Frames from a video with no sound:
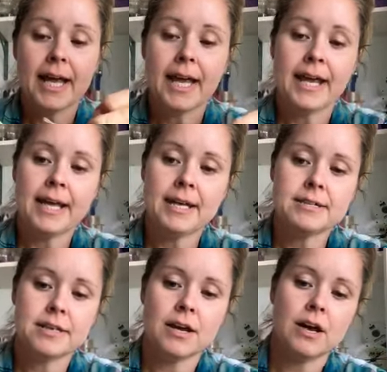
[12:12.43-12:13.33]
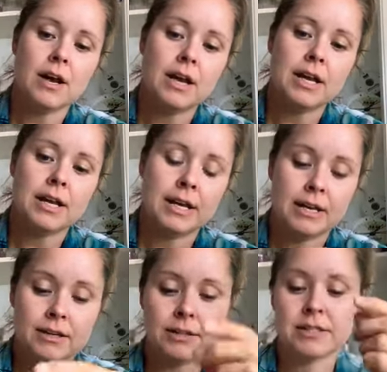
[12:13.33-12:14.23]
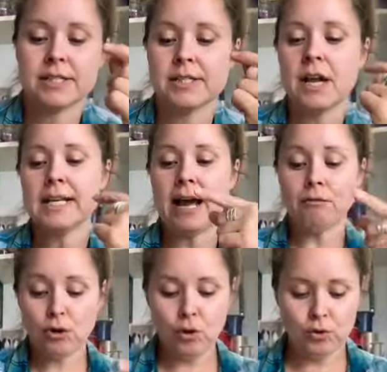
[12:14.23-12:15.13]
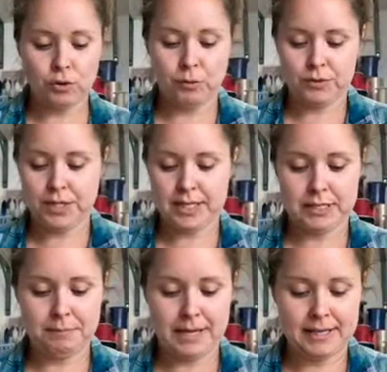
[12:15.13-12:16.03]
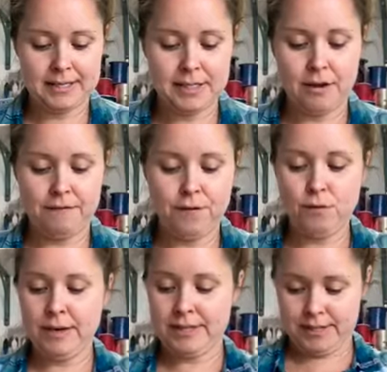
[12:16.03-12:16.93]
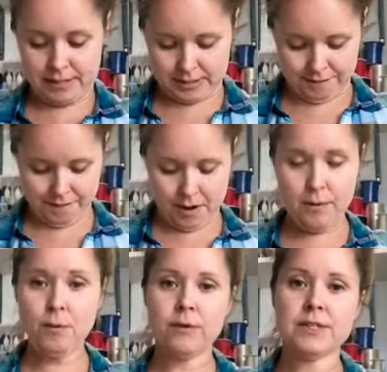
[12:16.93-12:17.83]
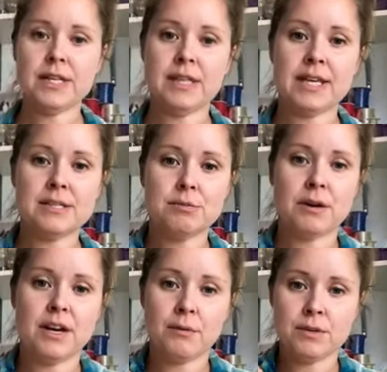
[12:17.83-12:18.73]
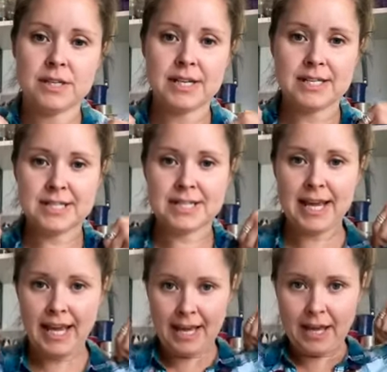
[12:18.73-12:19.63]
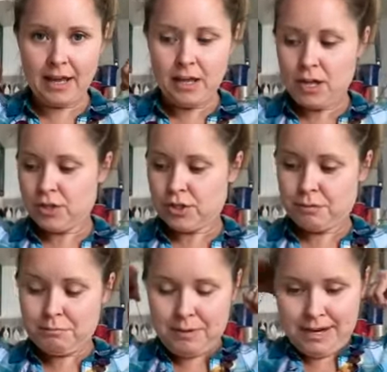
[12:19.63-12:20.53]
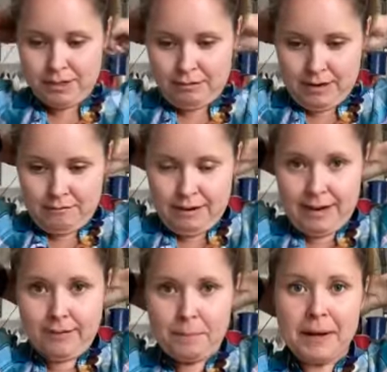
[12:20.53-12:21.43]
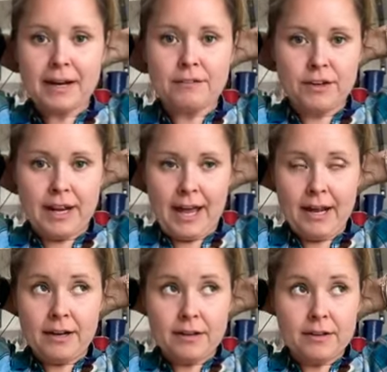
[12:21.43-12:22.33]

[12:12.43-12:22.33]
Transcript: is decide how long you want it to be. So for instance, if I wanted this one, I wanted it to sit here, just measure it around the back of your neck.